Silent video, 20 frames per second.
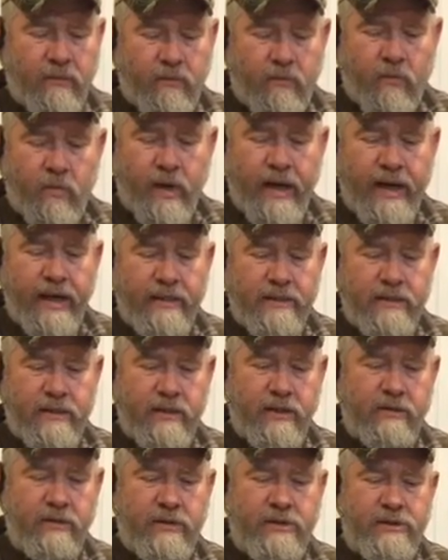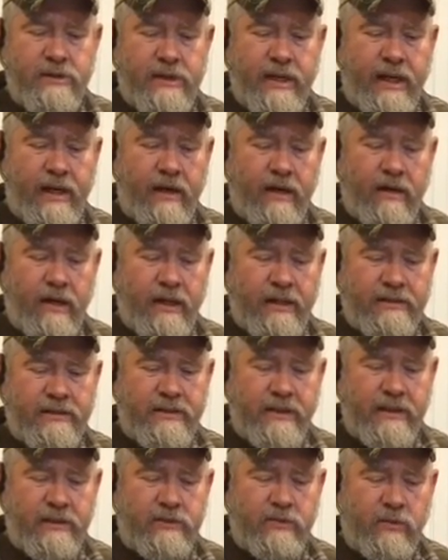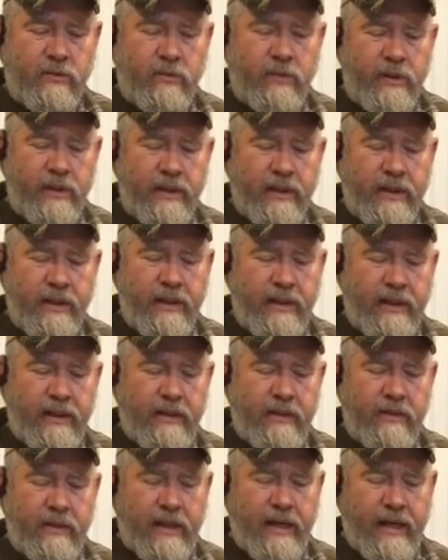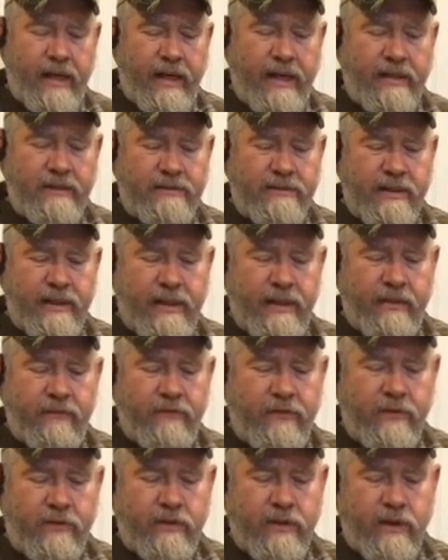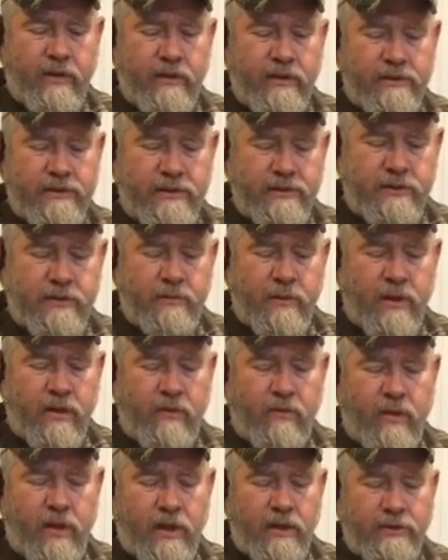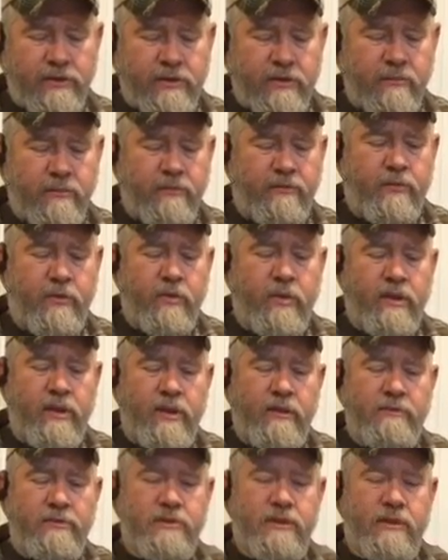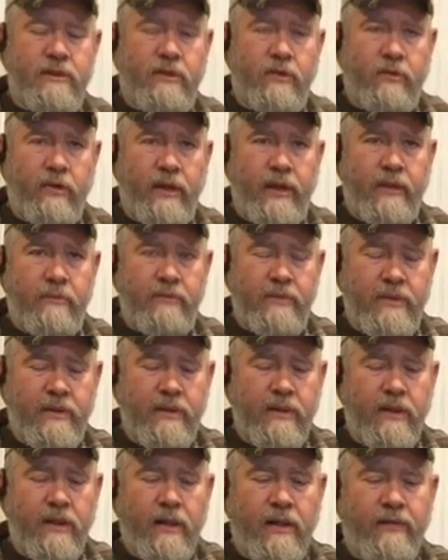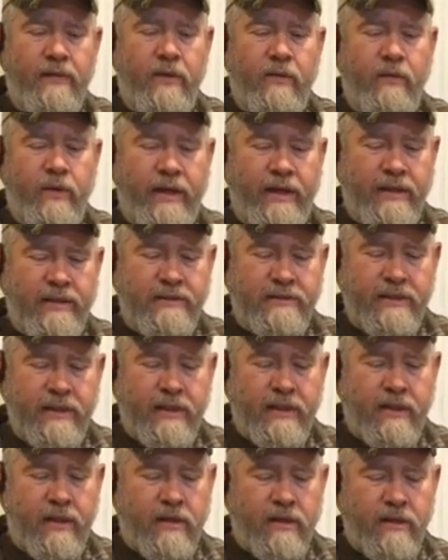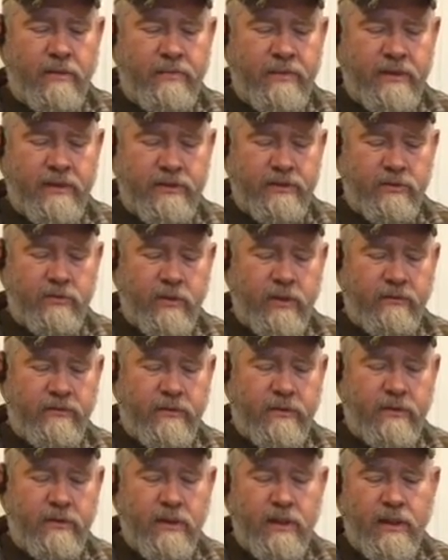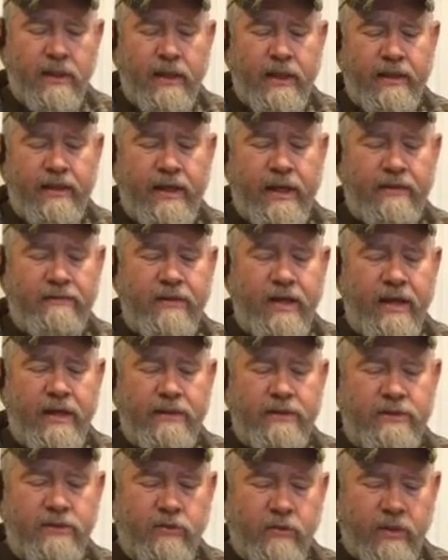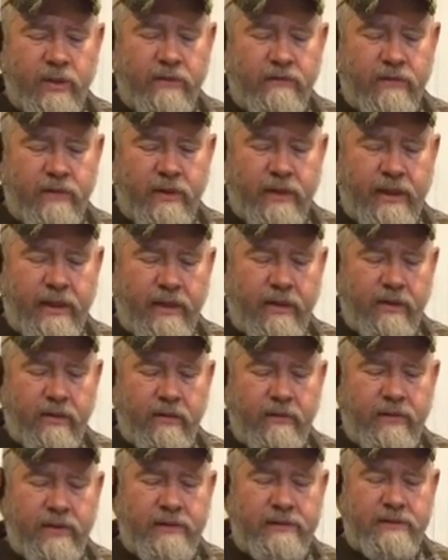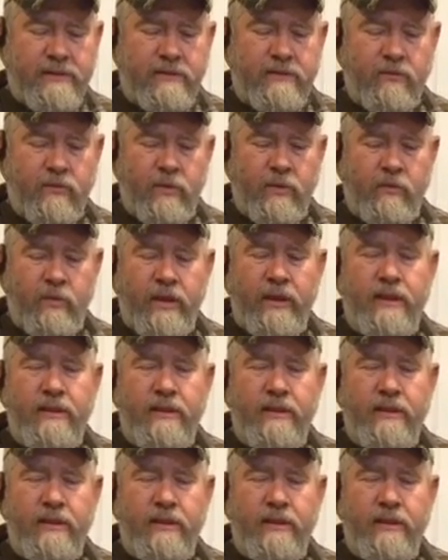way to do the snare is this will run in, and it has if you'll notice, a small washer before it comes to the crimp. That way it doesn't get caught up in the swivel. Then I've got a swivel here that's what we